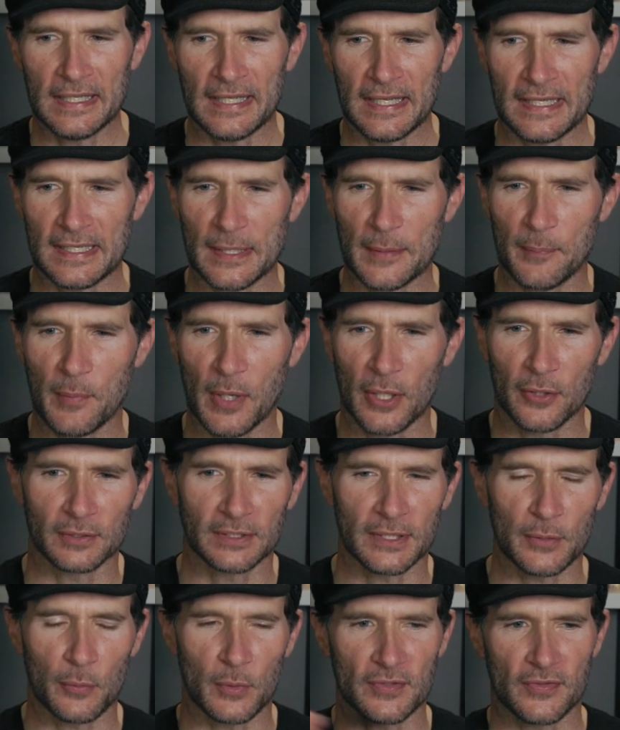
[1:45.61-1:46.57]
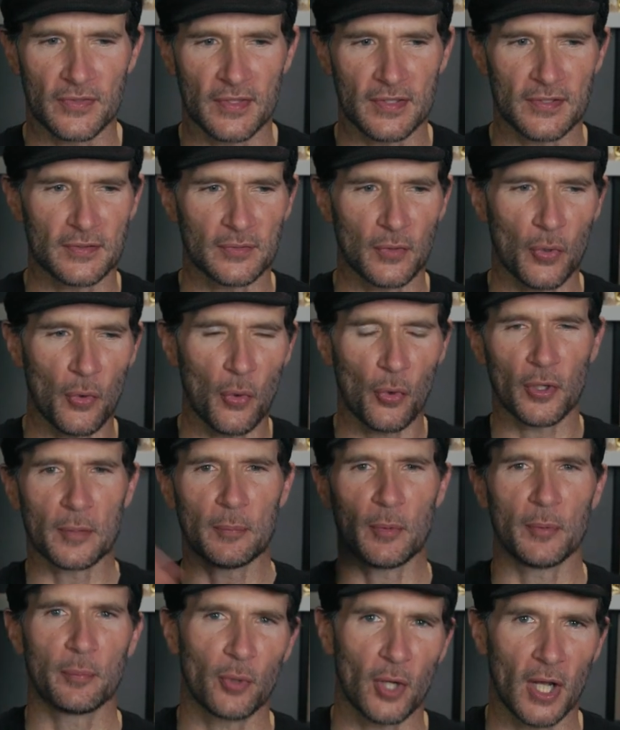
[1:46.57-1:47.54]
And it apparently was this
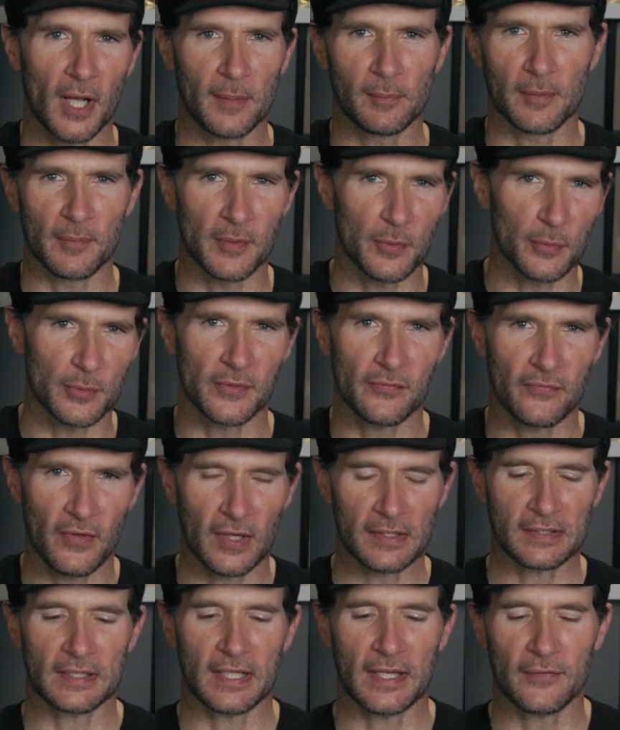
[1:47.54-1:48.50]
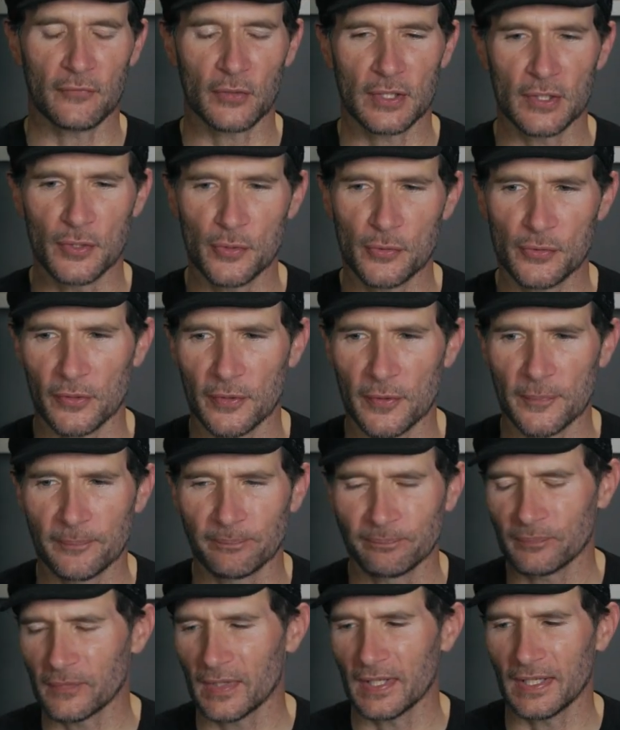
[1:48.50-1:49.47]
horrible problem that was affecting every user.
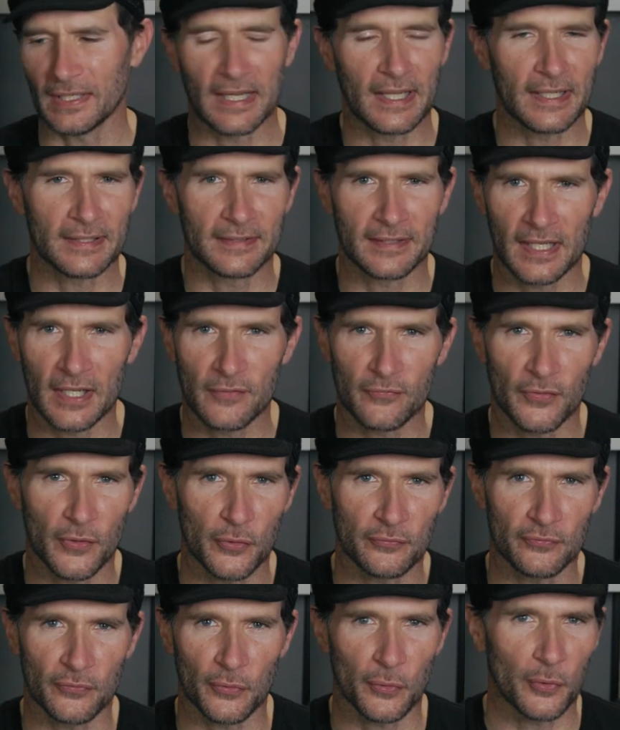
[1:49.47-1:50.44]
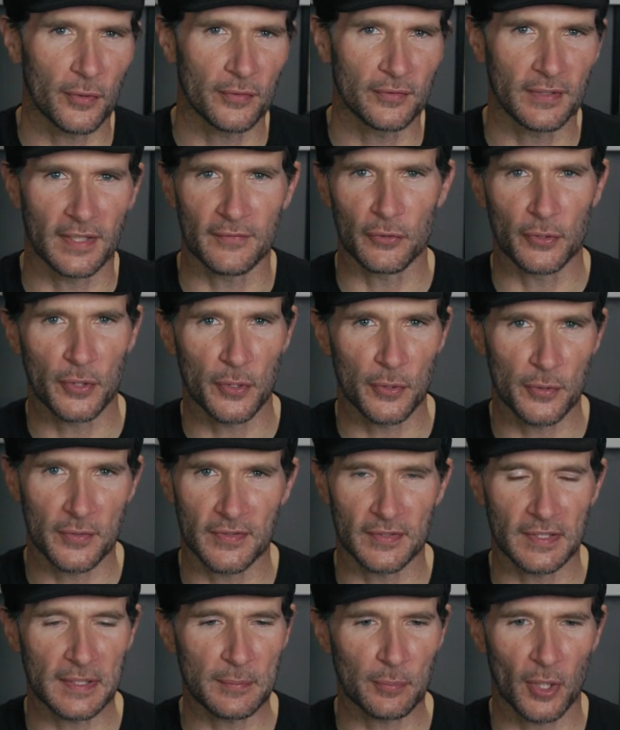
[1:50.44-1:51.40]
And I had an iPhone 4, never
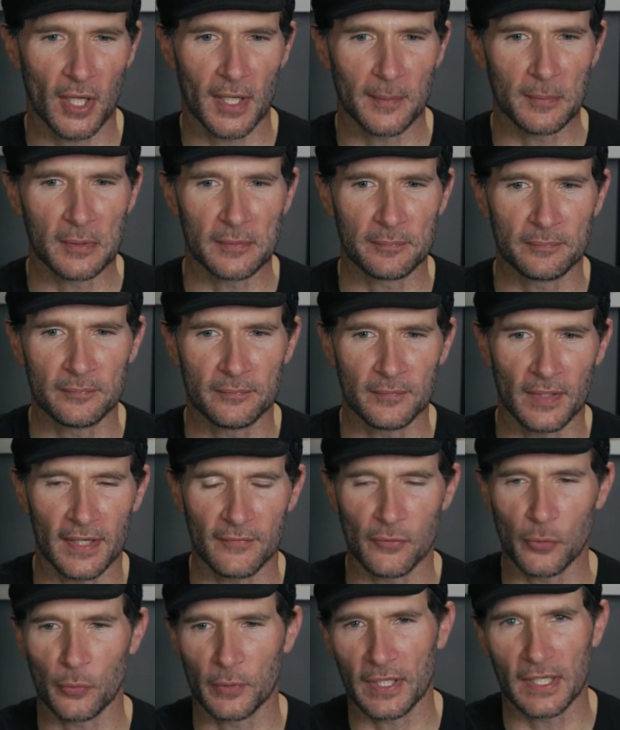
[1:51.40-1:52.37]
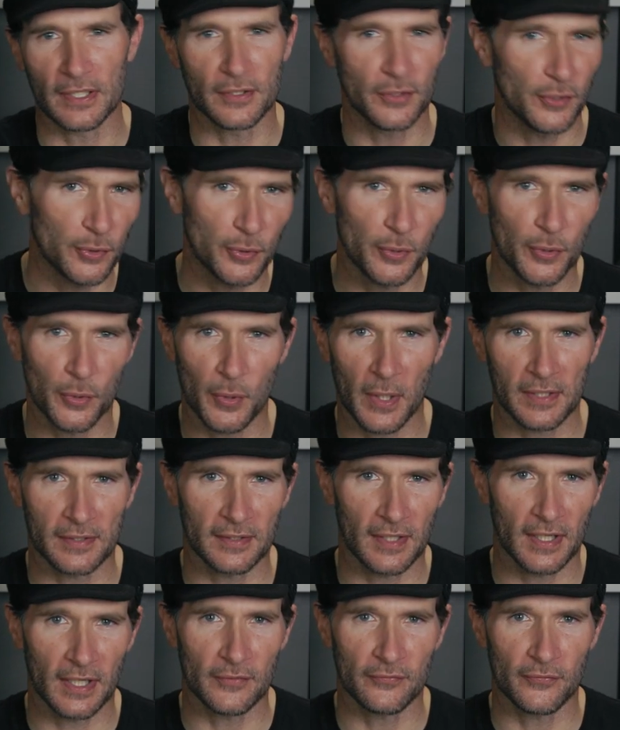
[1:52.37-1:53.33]
noticed any problem. Everyone I knew who had
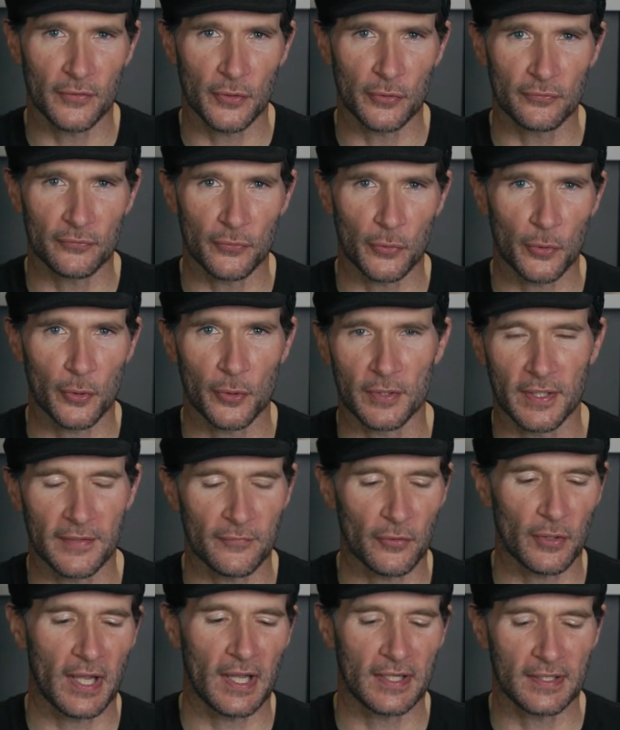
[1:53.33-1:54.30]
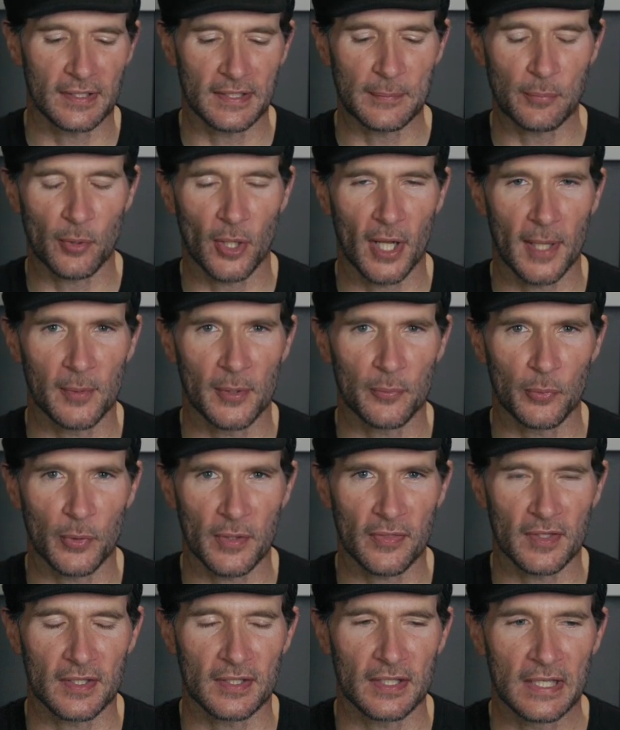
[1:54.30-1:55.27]
an iPhone 4 never had any problem
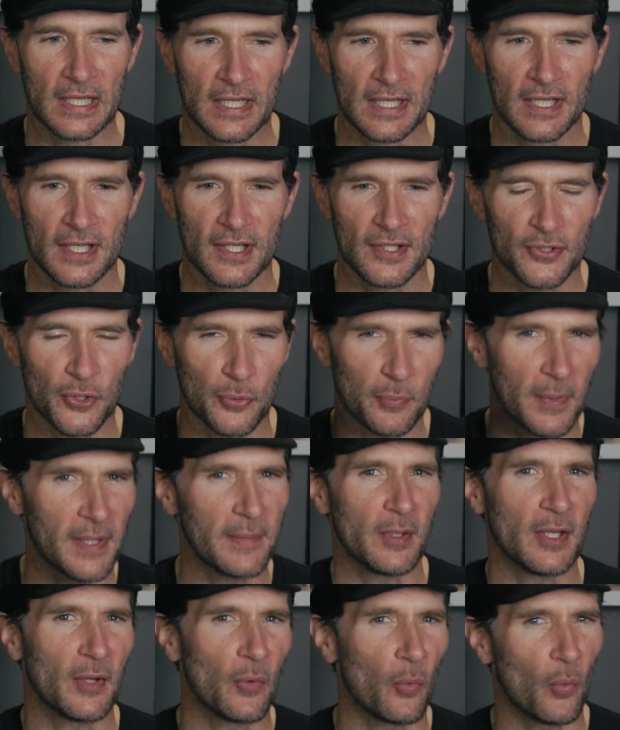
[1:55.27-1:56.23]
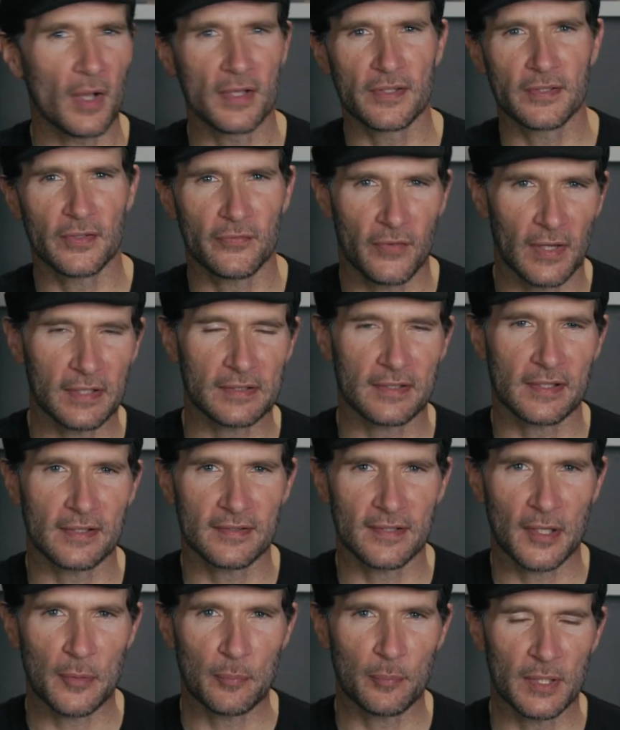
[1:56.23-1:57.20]
with it. So maybe it was affecting
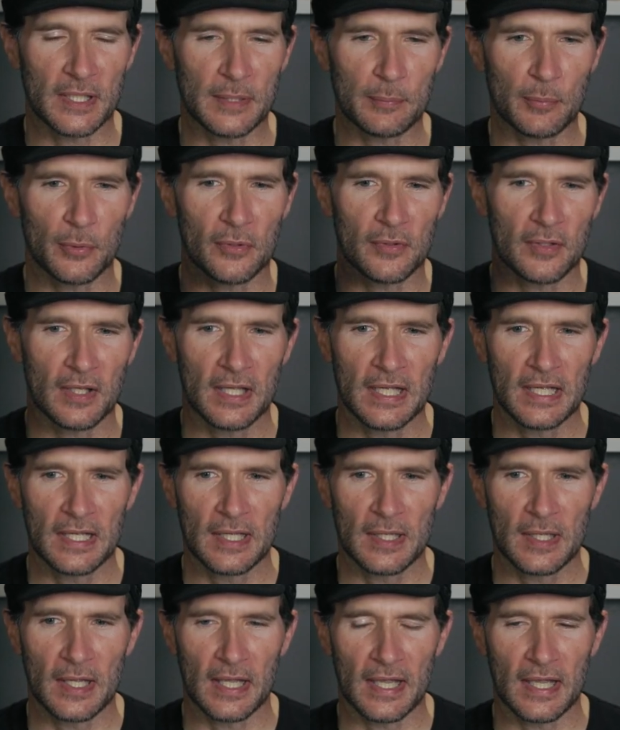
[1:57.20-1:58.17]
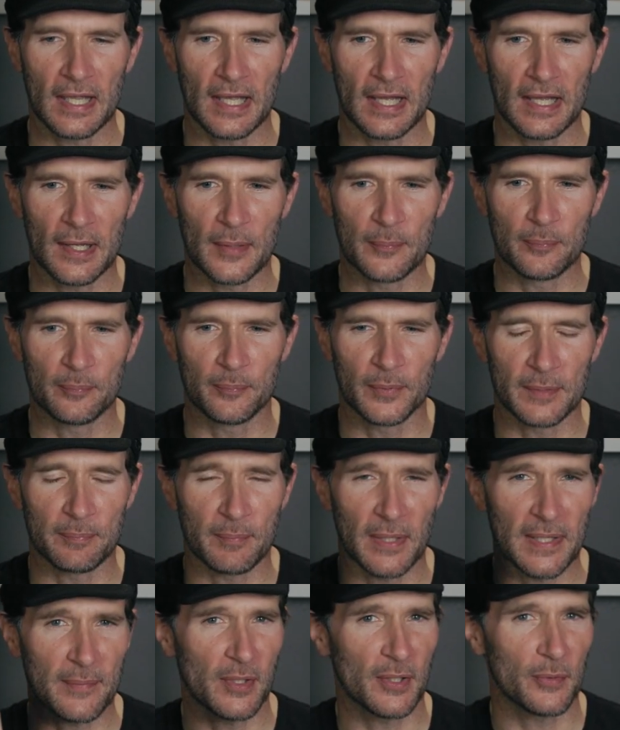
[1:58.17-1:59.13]
some people, um, but
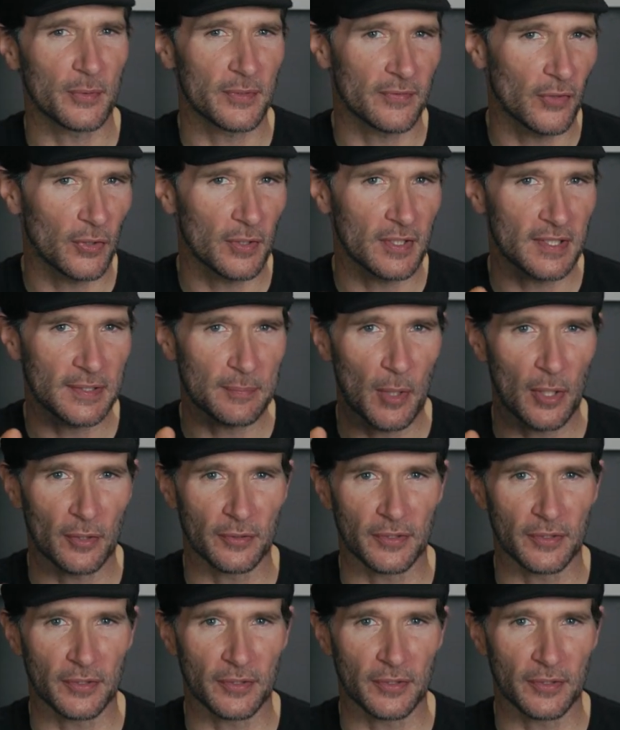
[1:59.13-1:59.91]
maybe it was a very small